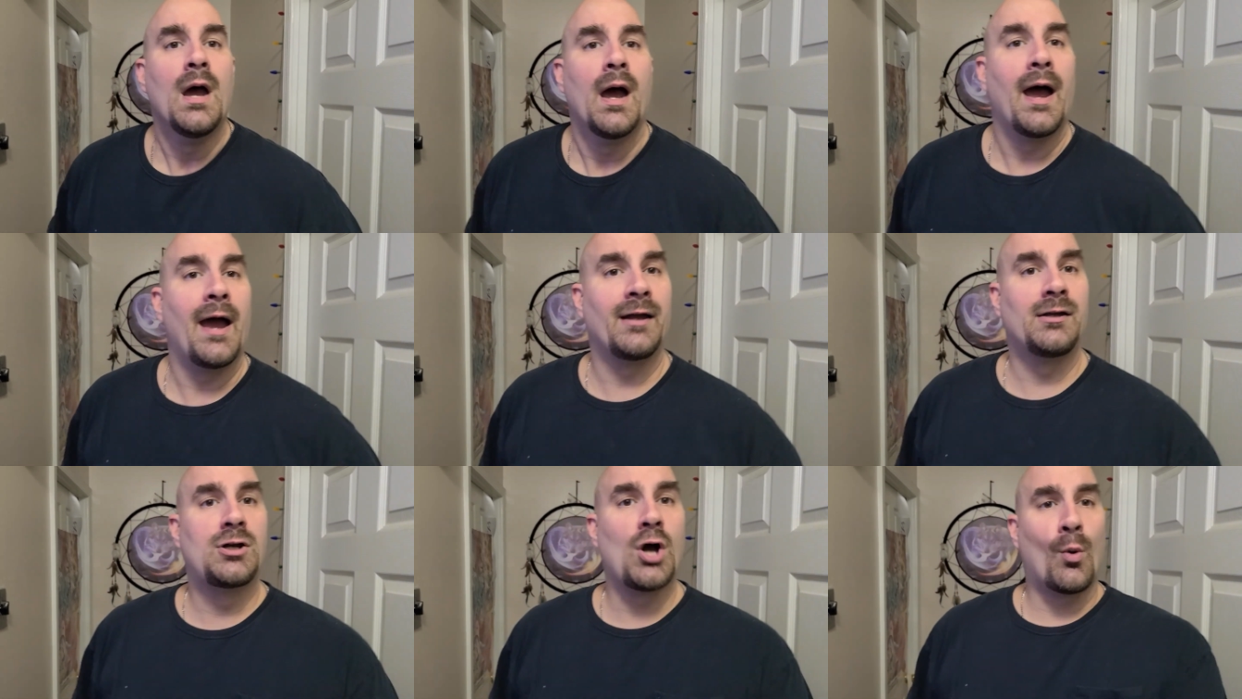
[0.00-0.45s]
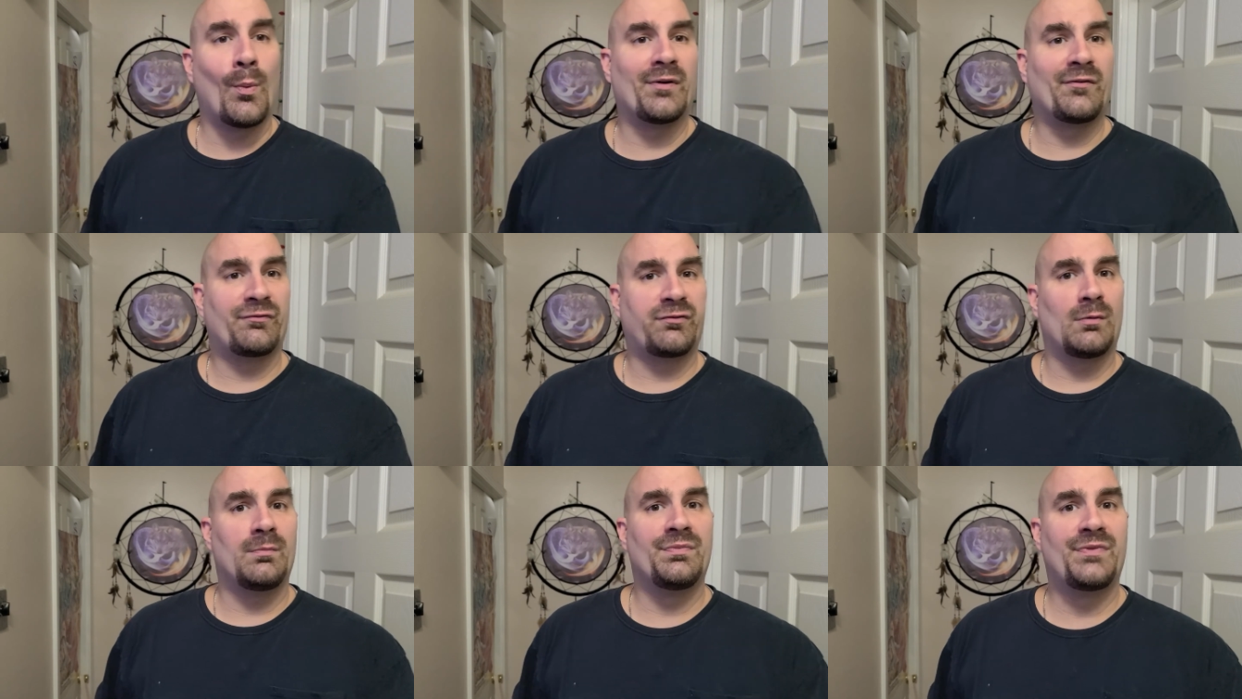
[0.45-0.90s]
and going
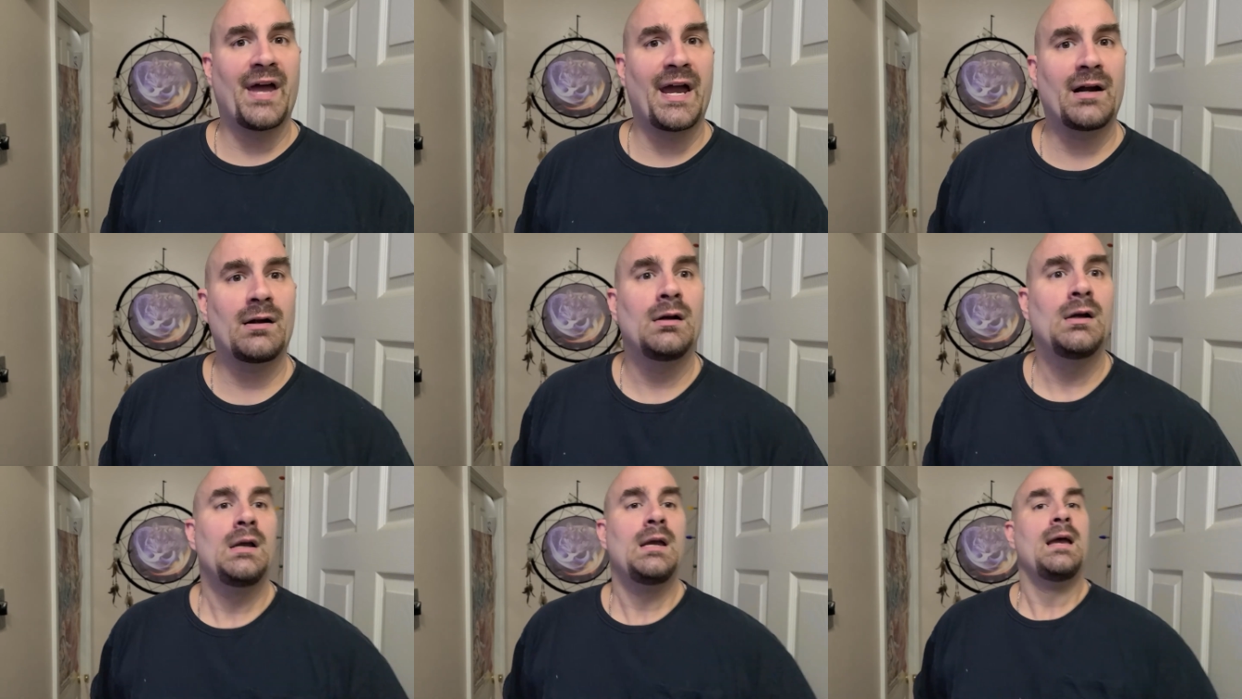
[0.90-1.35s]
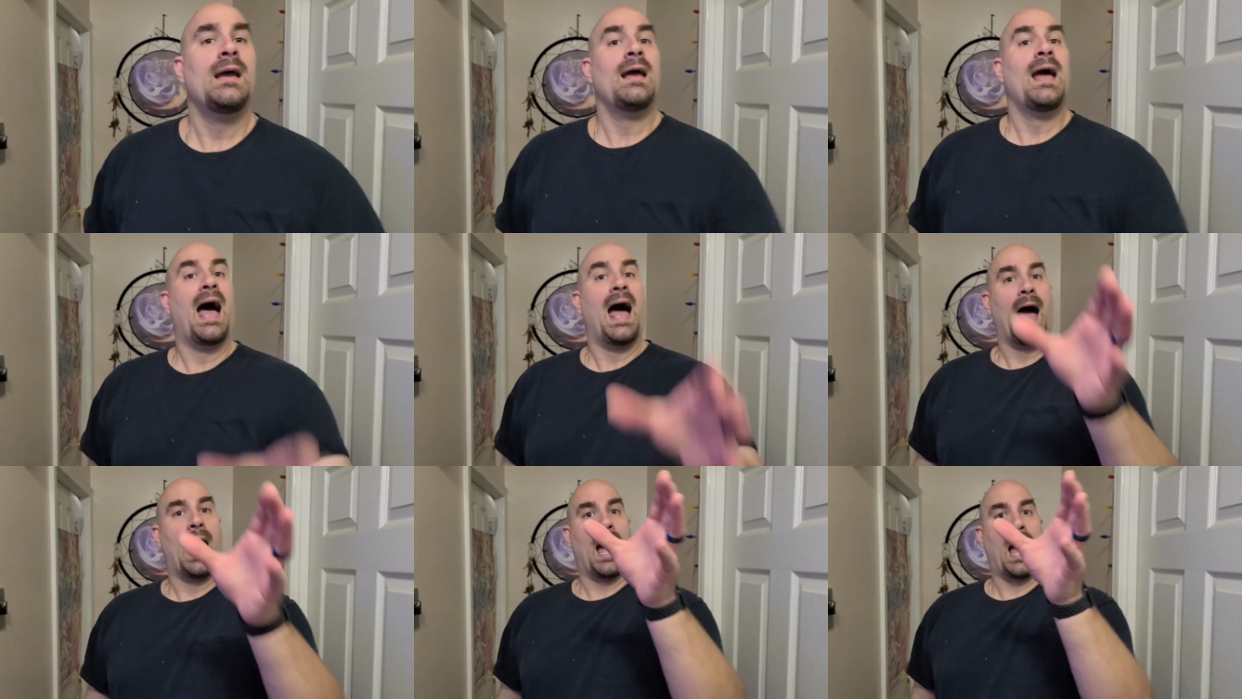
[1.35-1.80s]
from there.
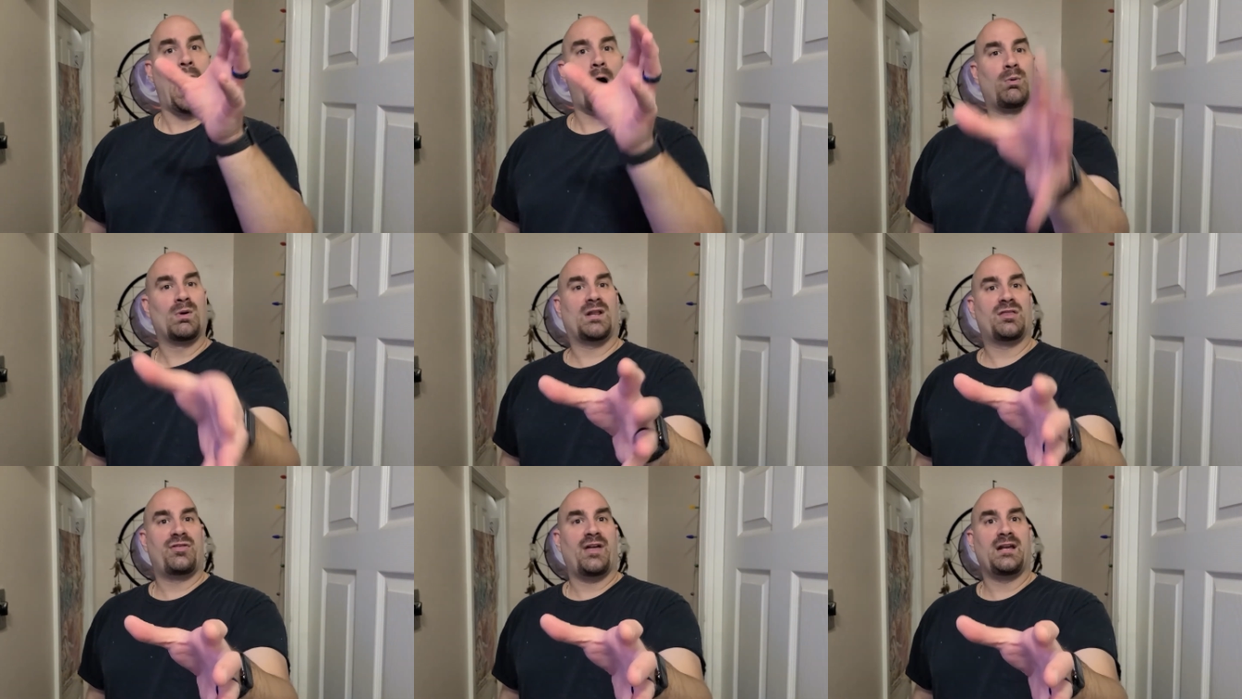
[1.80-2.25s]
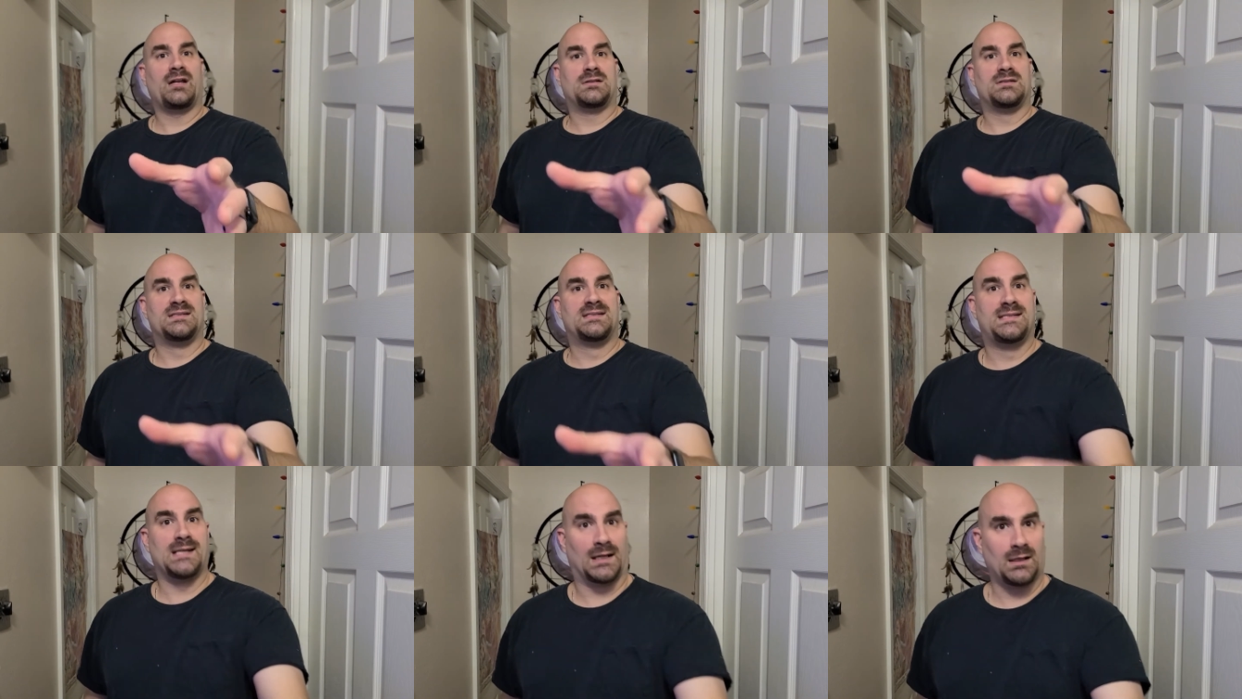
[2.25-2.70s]
I want to
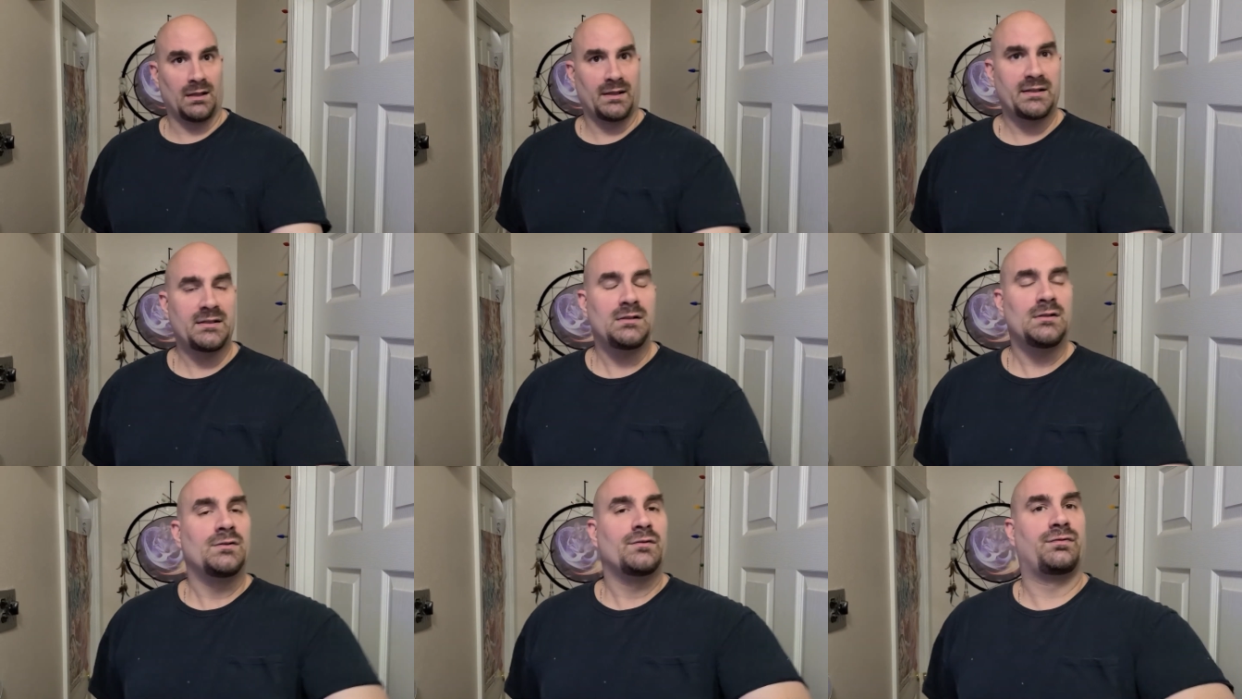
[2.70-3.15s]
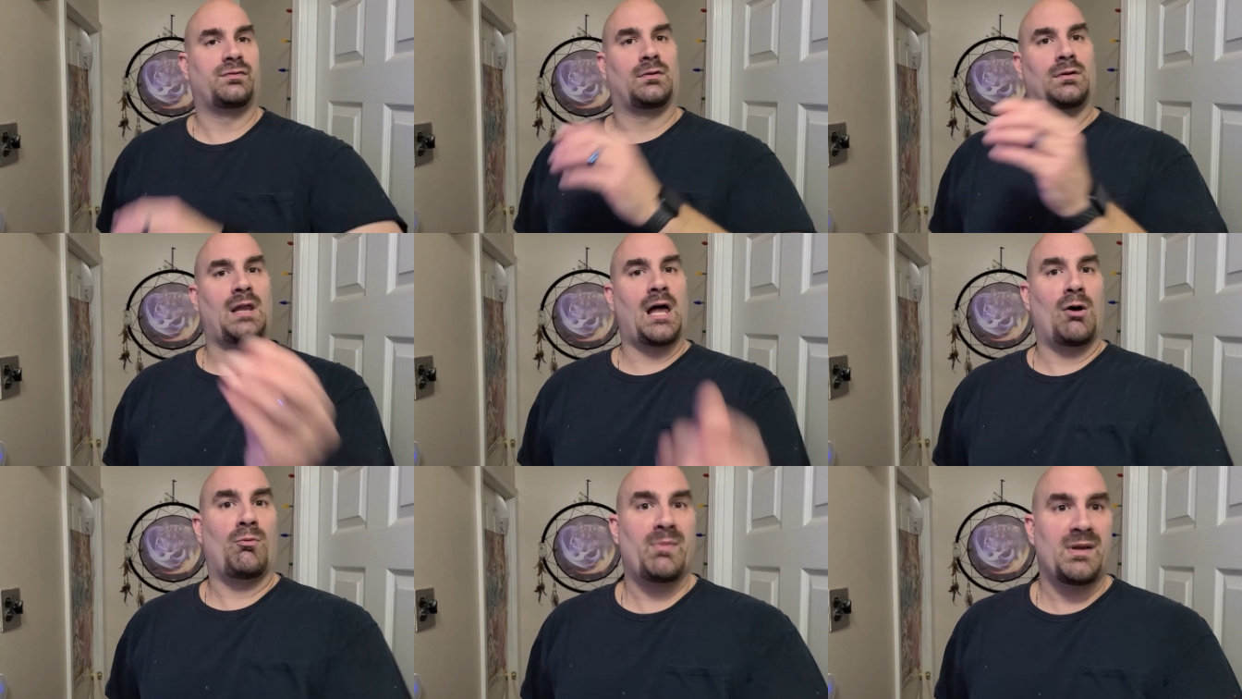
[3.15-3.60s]
thank Dylan for
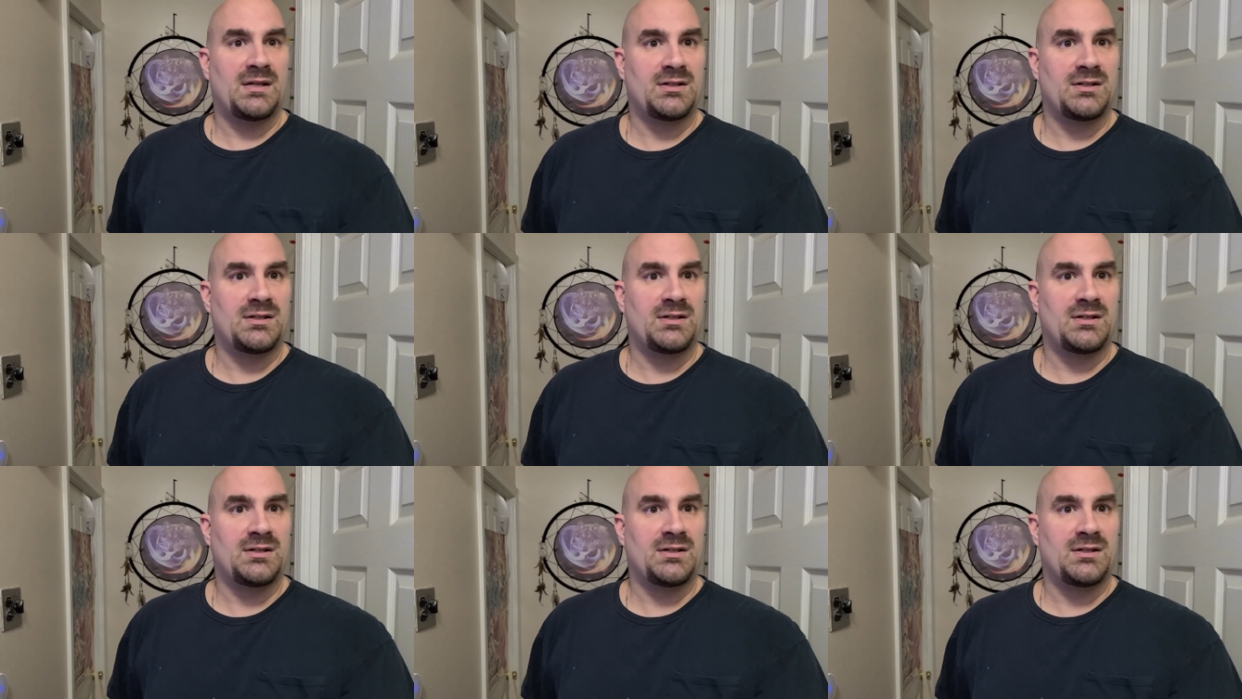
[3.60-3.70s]
allowing me